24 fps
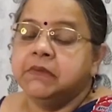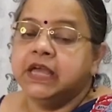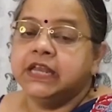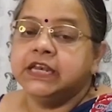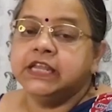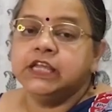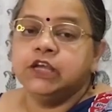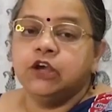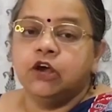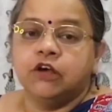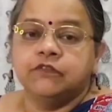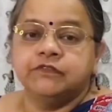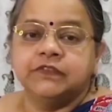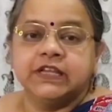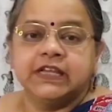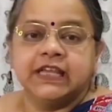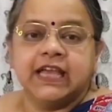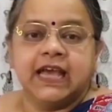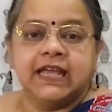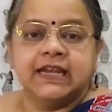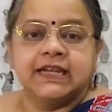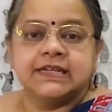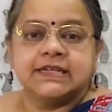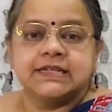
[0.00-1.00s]
many of the
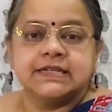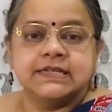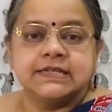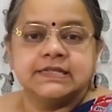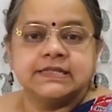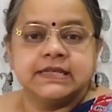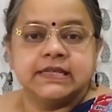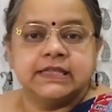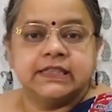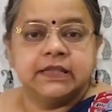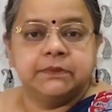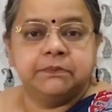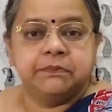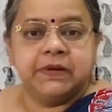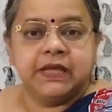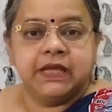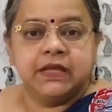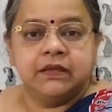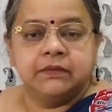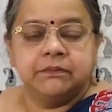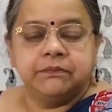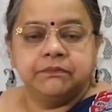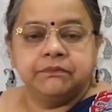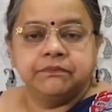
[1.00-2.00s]
characters in the
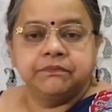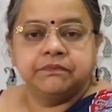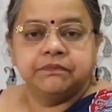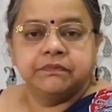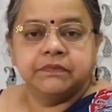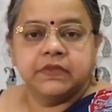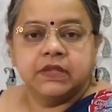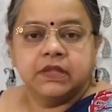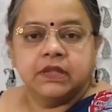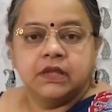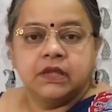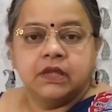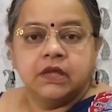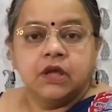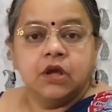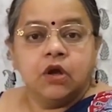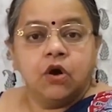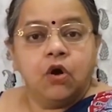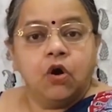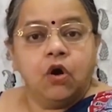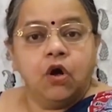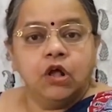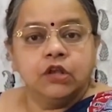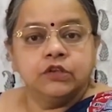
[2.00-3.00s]
play.
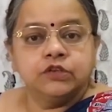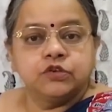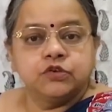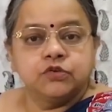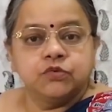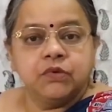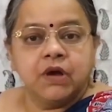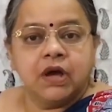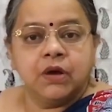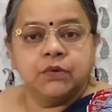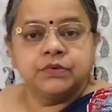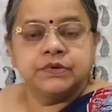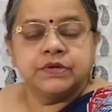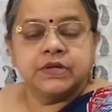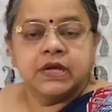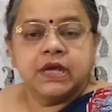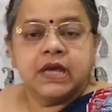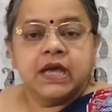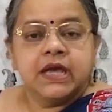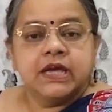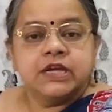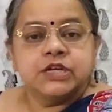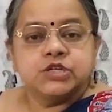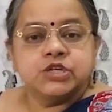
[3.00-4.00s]
All throughout,
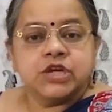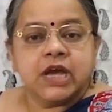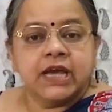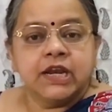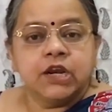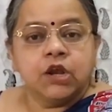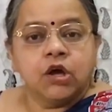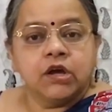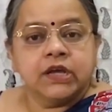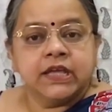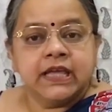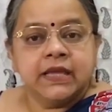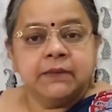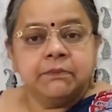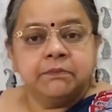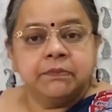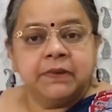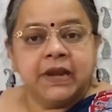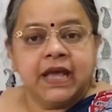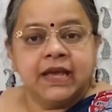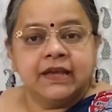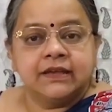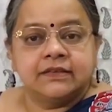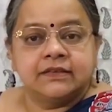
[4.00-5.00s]
Shylock
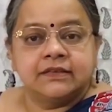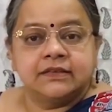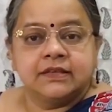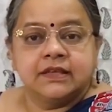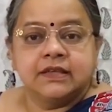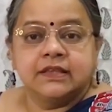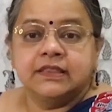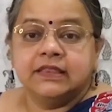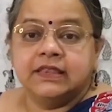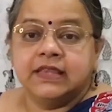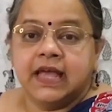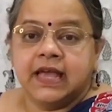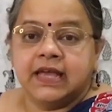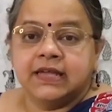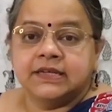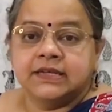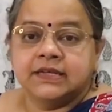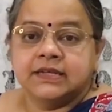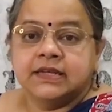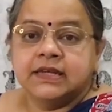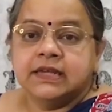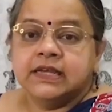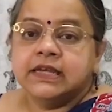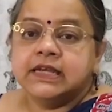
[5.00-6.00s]
implies
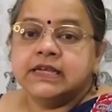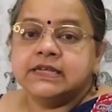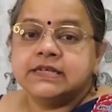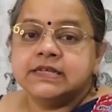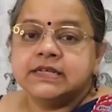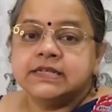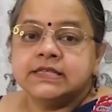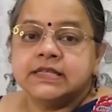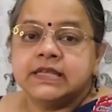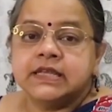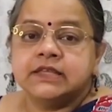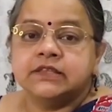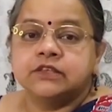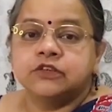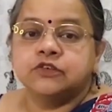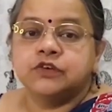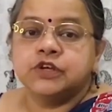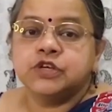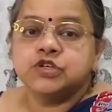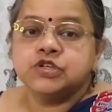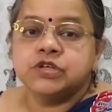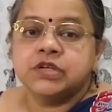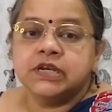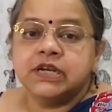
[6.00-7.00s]
that it is his
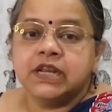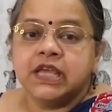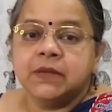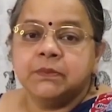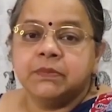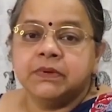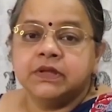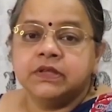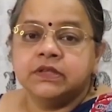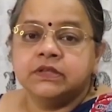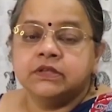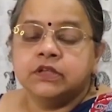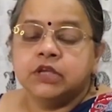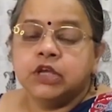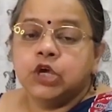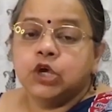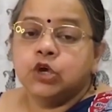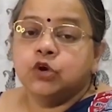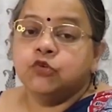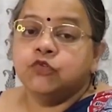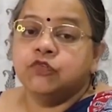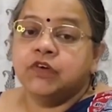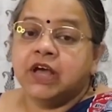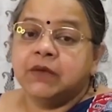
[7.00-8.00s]
Christian neighbors
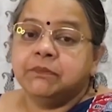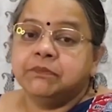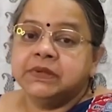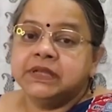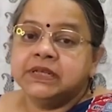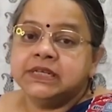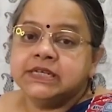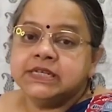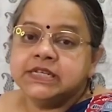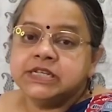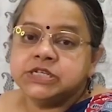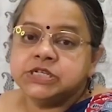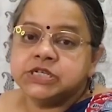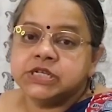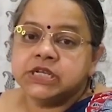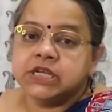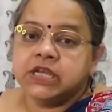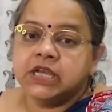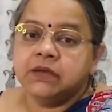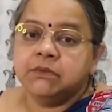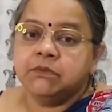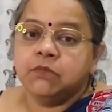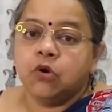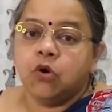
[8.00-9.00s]
who have been
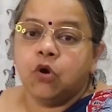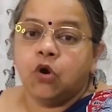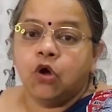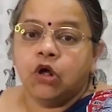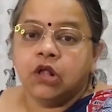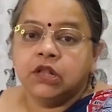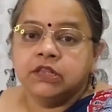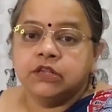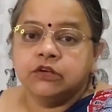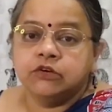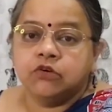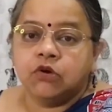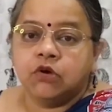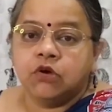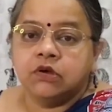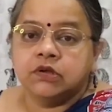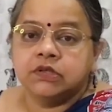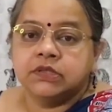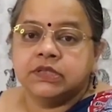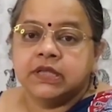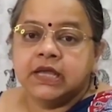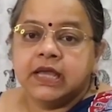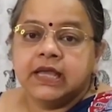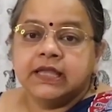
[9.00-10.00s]
teaching him all the
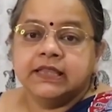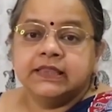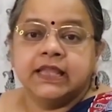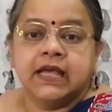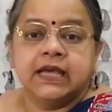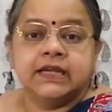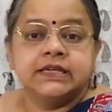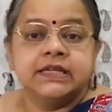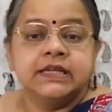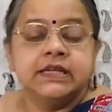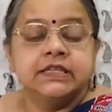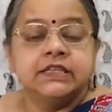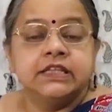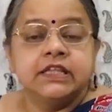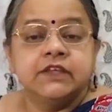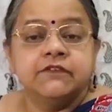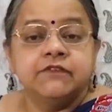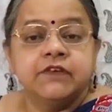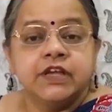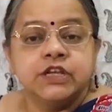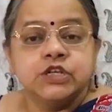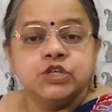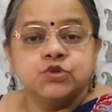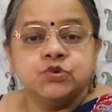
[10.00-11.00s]
wrongs that he is
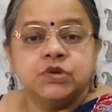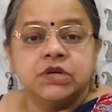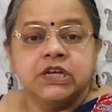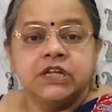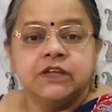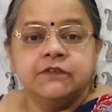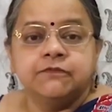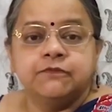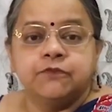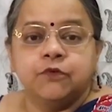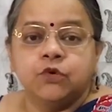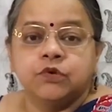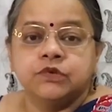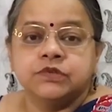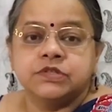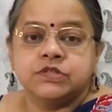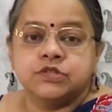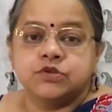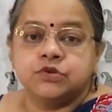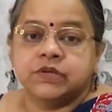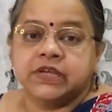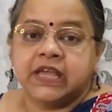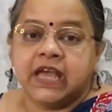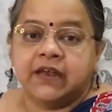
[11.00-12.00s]
eventually
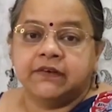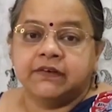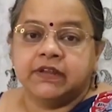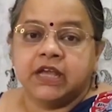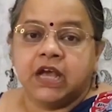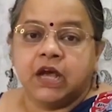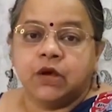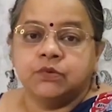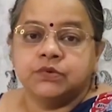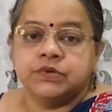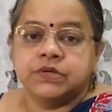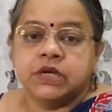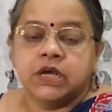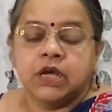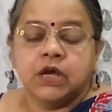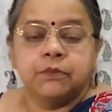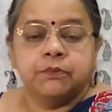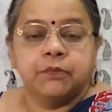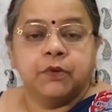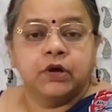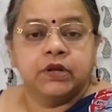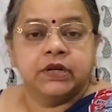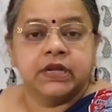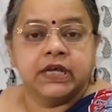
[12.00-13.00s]
forced to carry out
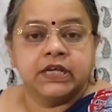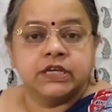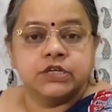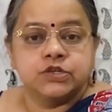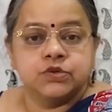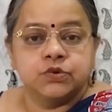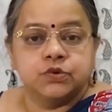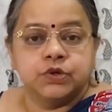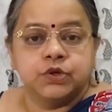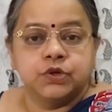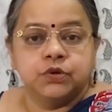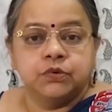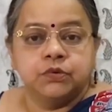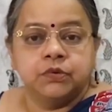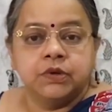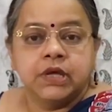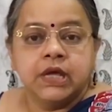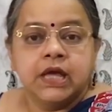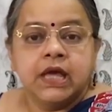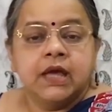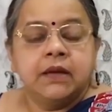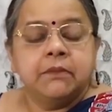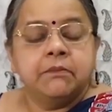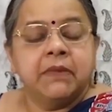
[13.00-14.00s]
upon Antonio
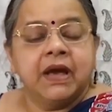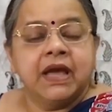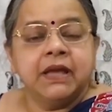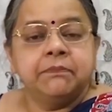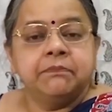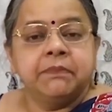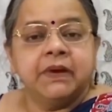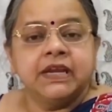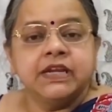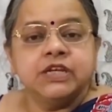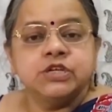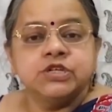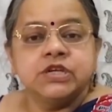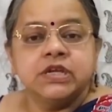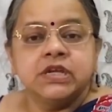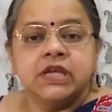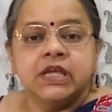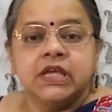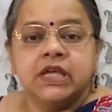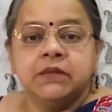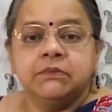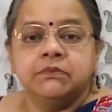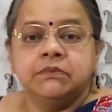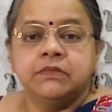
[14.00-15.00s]
by
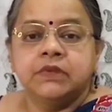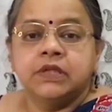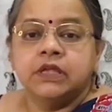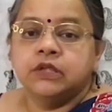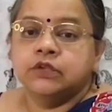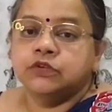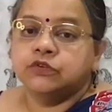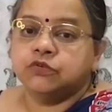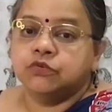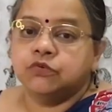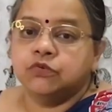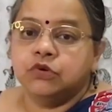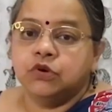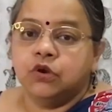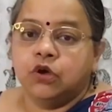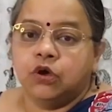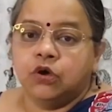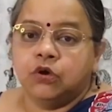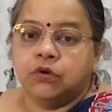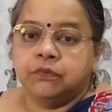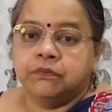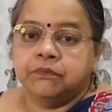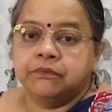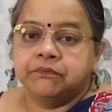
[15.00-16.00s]
punishing him through
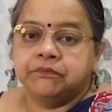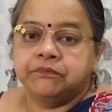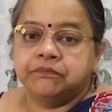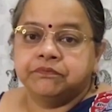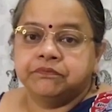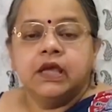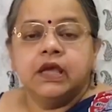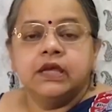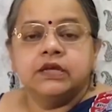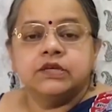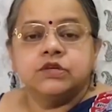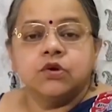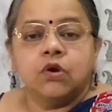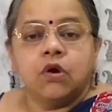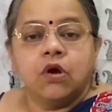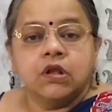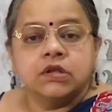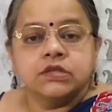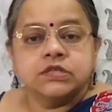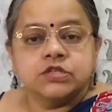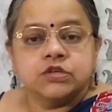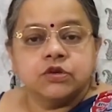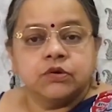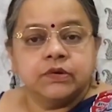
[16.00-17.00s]
law. It
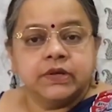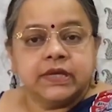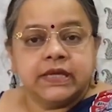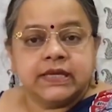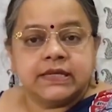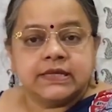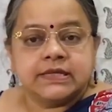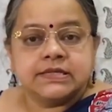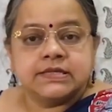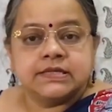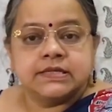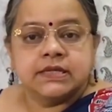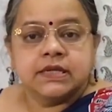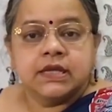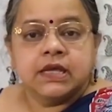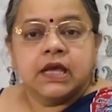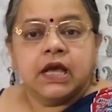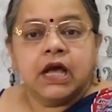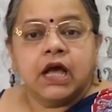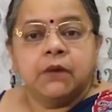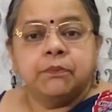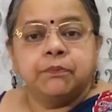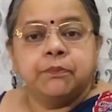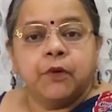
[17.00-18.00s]
also is
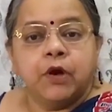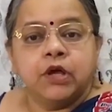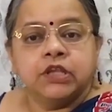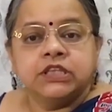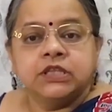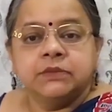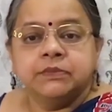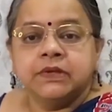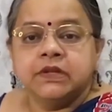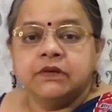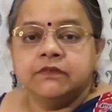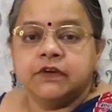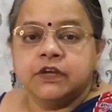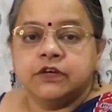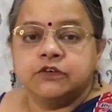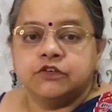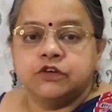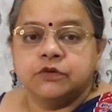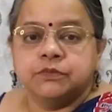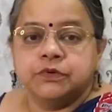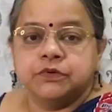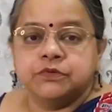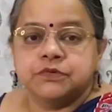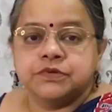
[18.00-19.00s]
a possible
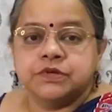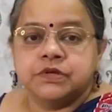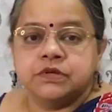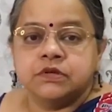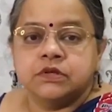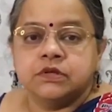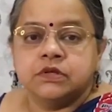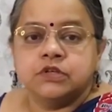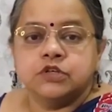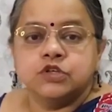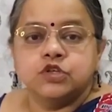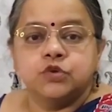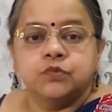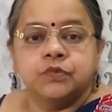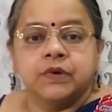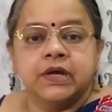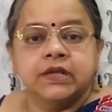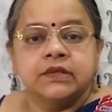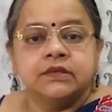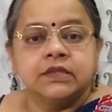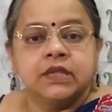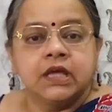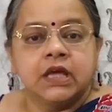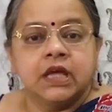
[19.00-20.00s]
retribution
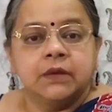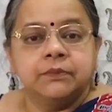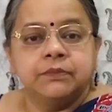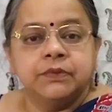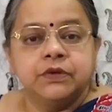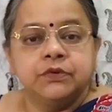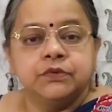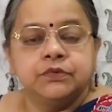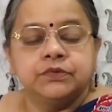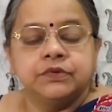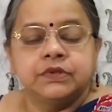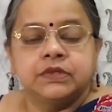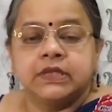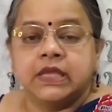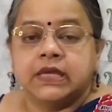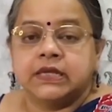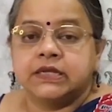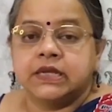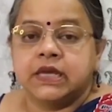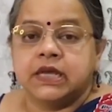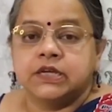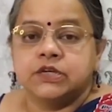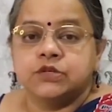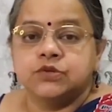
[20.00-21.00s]
towards the abuse
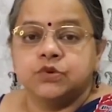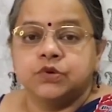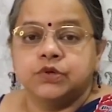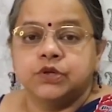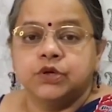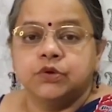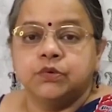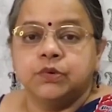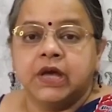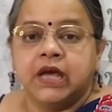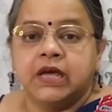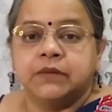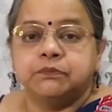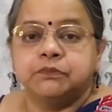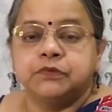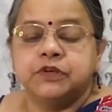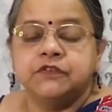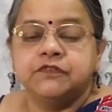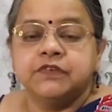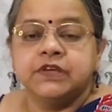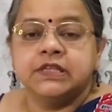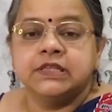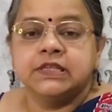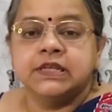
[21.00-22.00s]
that Antonio had
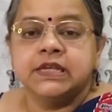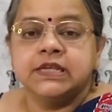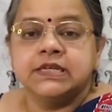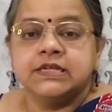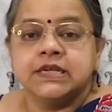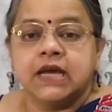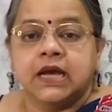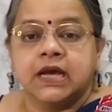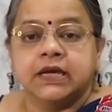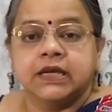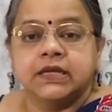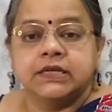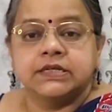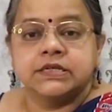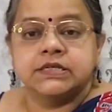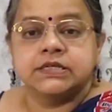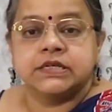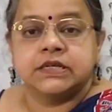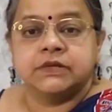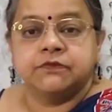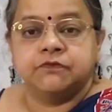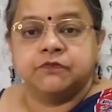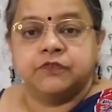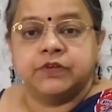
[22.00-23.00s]
previously
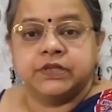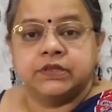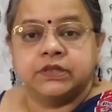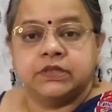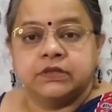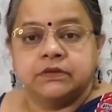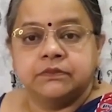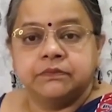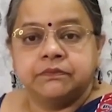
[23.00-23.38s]
targeted him with.